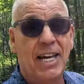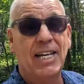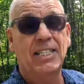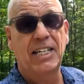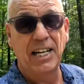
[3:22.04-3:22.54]

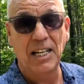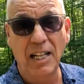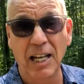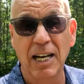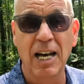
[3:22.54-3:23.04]

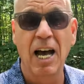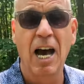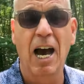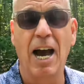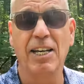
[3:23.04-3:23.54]
Until
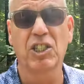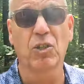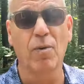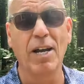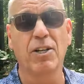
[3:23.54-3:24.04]
I
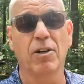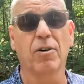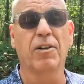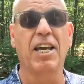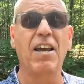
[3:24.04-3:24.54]
surrendered
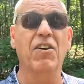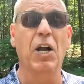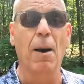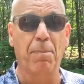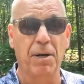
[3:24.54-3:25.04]
or gave it
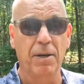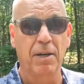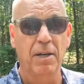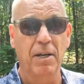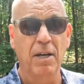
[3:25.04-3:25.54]
up,
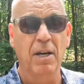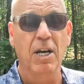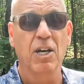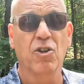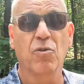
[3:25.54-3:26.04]

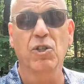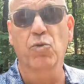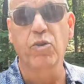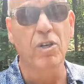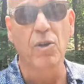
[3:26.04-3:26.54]
there
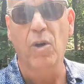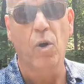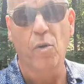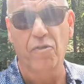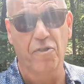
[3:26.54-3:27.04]
was real no
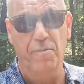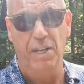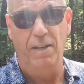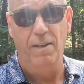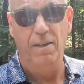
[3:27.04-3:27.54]
hope for me.